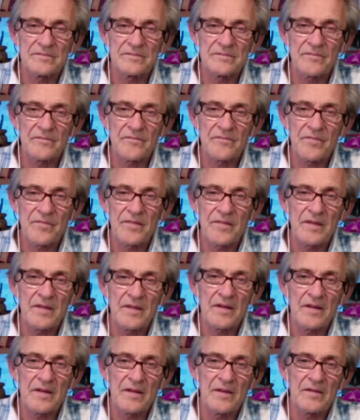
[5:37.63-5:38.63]

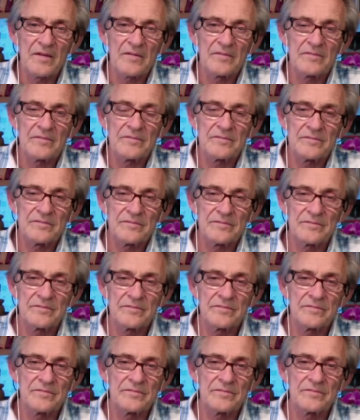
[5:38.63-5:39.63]

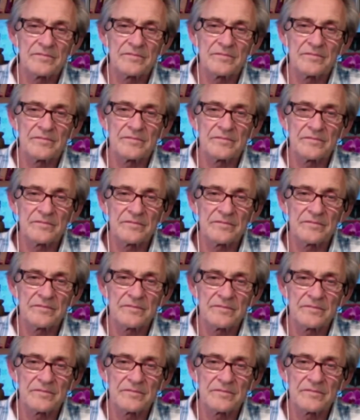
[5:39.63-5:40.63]

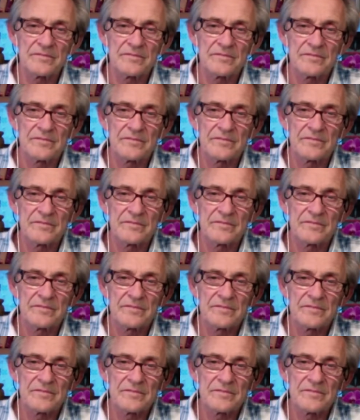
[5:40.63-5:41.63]

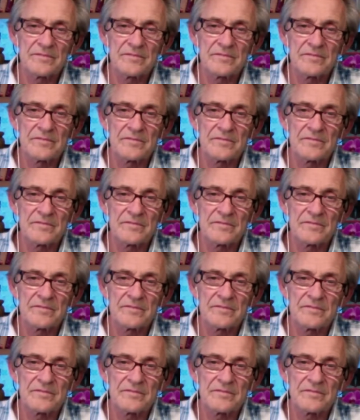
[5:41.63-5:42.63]

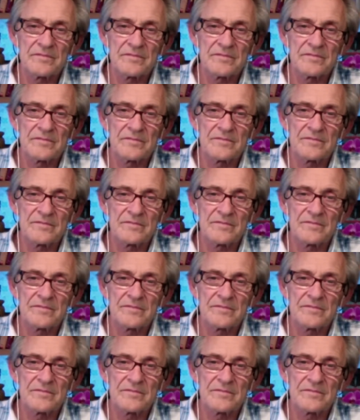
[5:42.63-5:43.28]
No words are spoken by the person on screen.